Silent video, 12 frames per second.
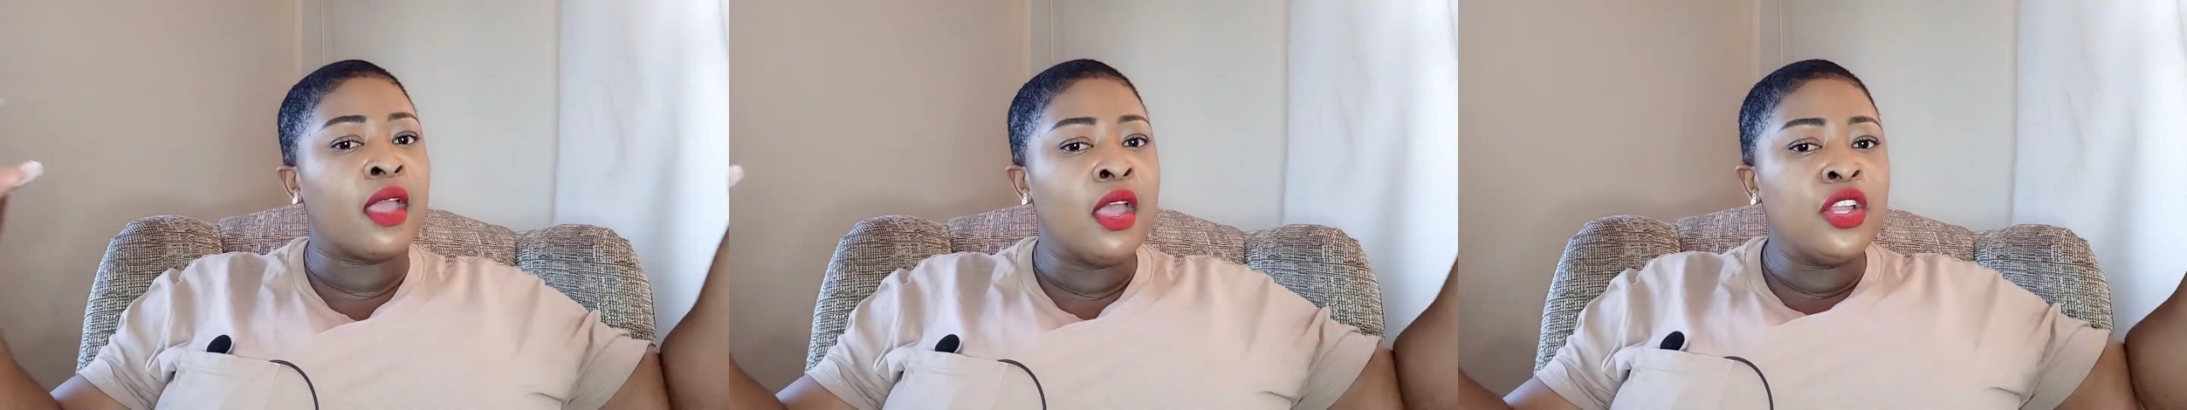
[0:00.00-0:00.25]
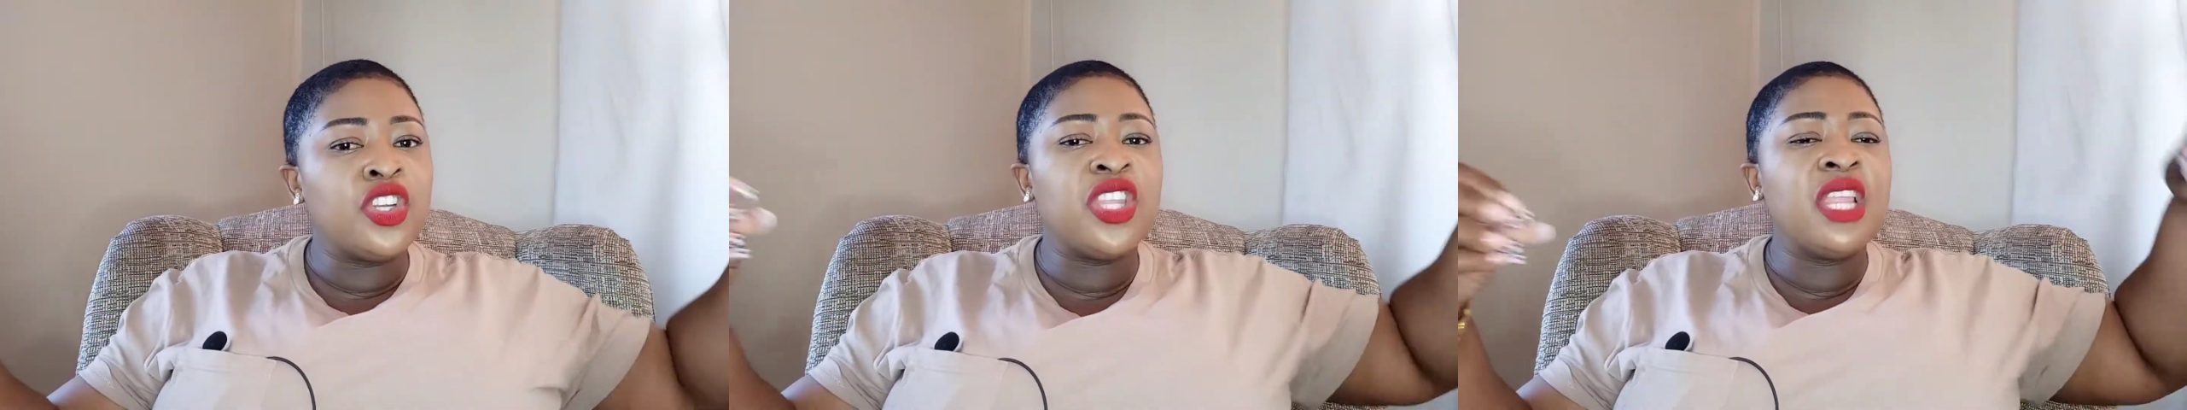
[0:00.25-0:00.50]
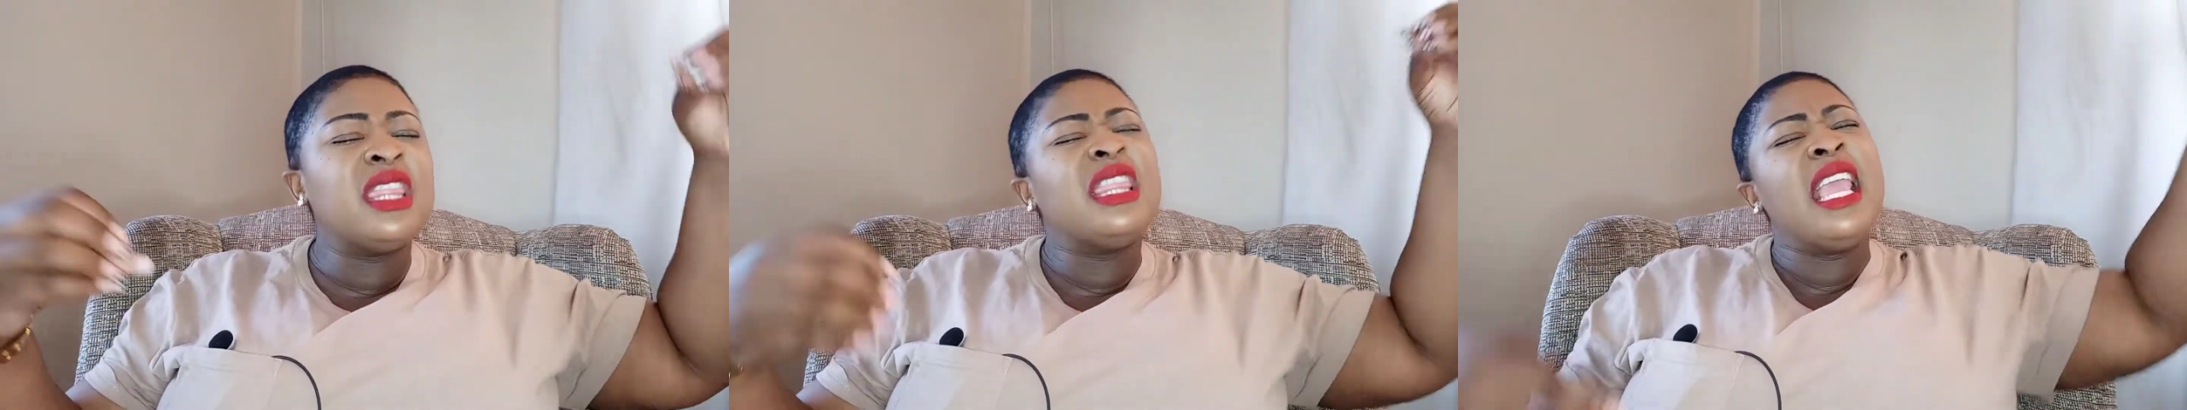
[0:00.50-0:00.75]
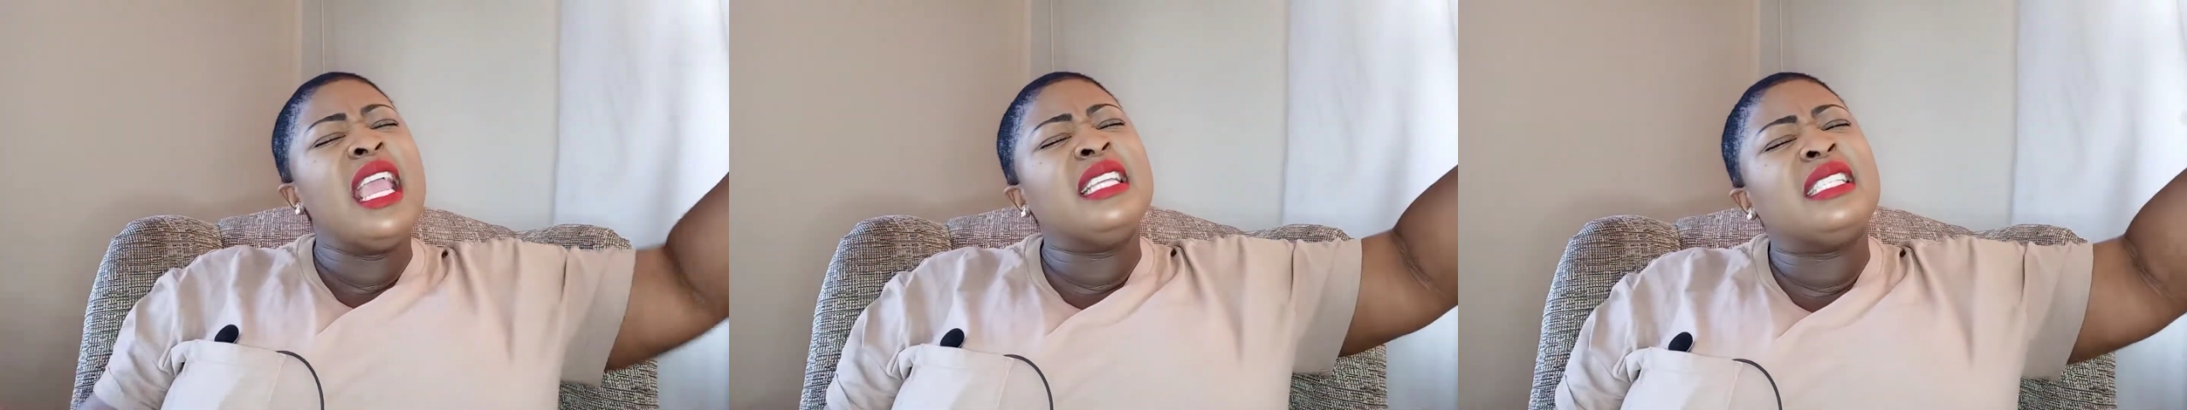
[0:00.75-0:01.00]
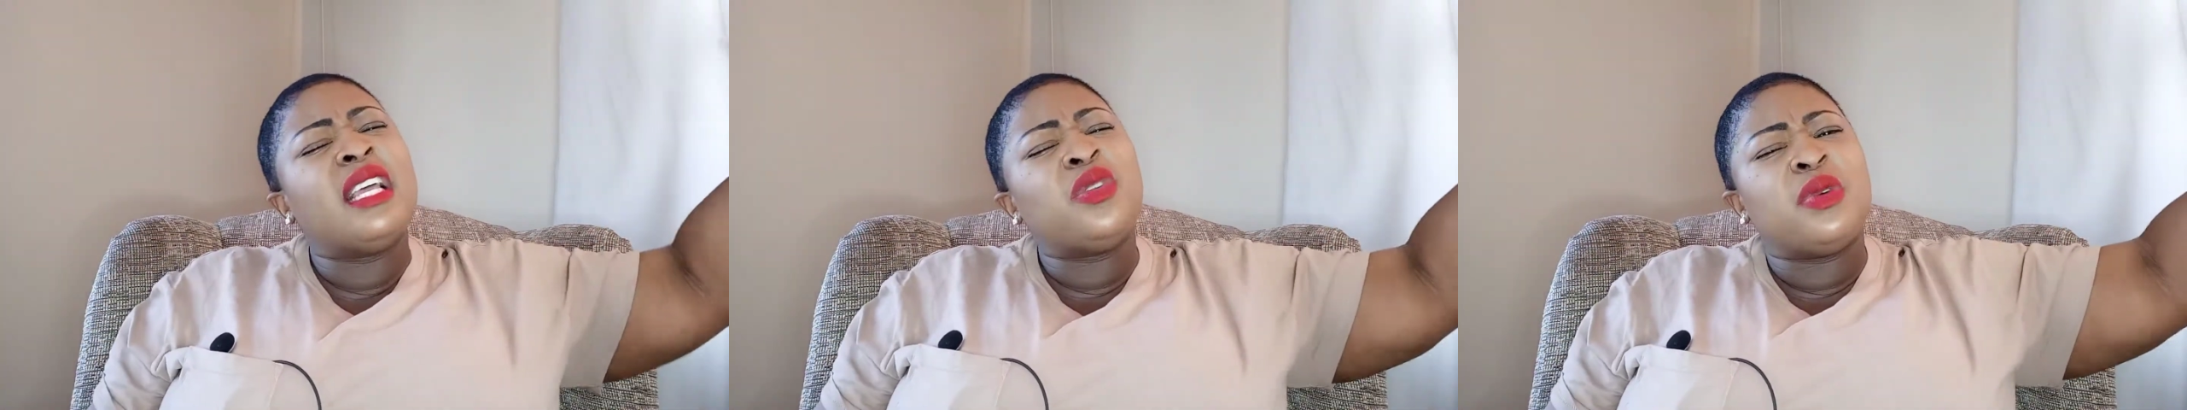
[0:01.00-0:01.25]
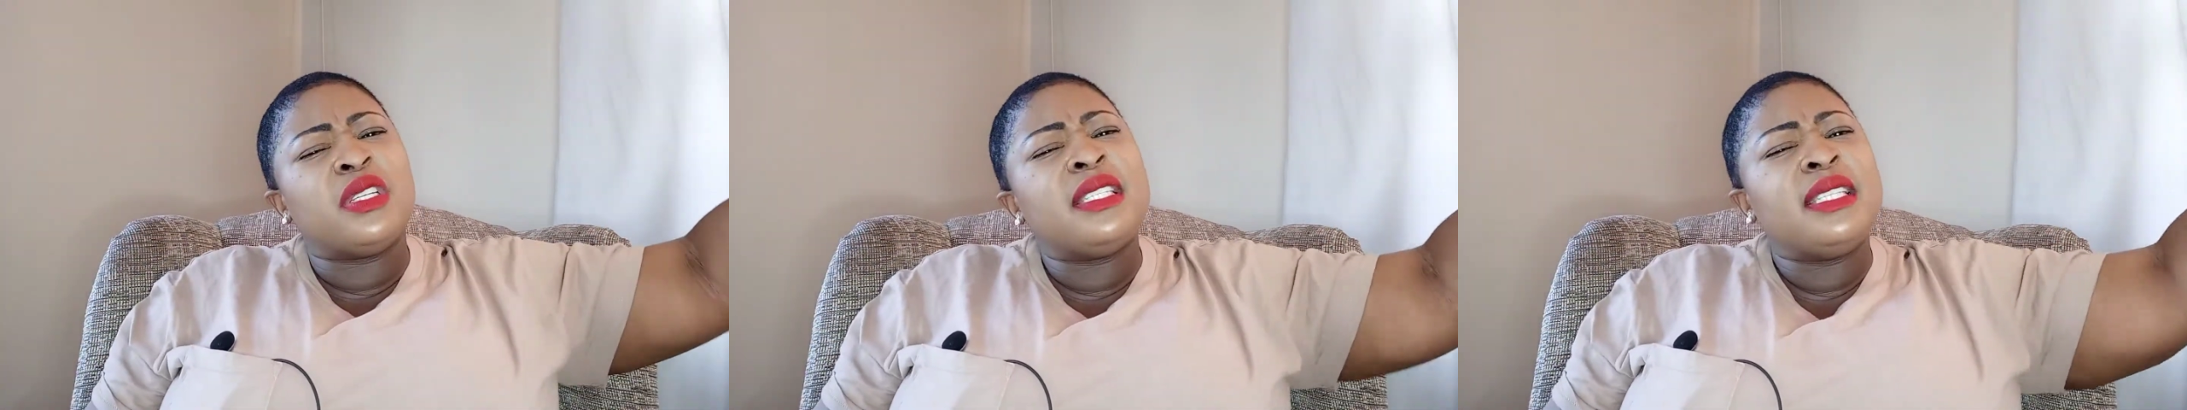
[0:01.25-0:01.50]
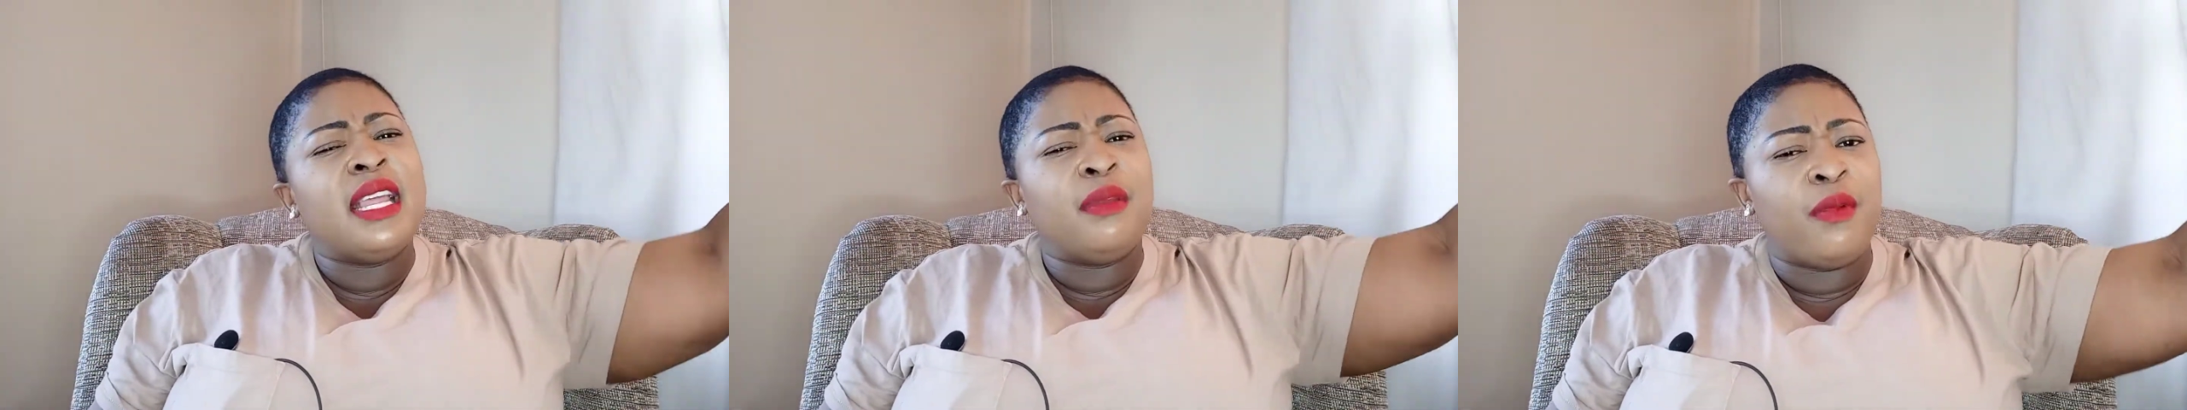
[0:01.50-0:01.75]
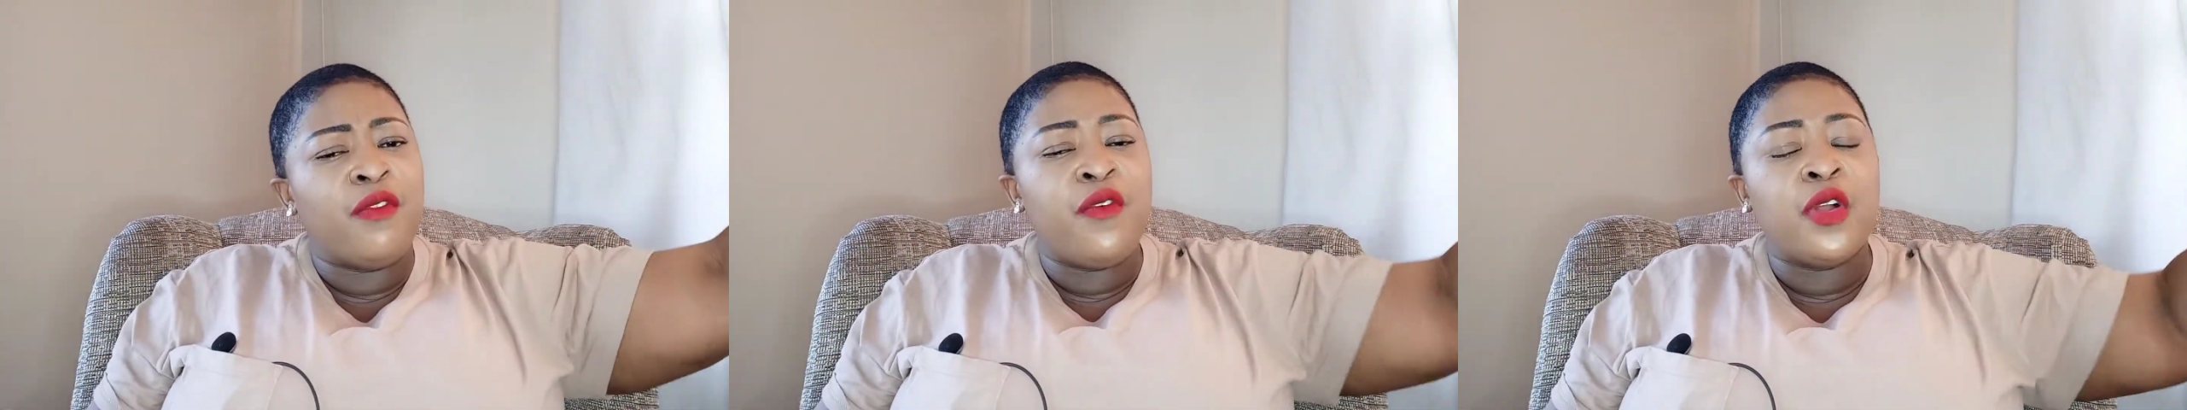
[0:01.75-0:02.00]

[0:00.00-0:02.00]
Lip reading: to the things that were said before,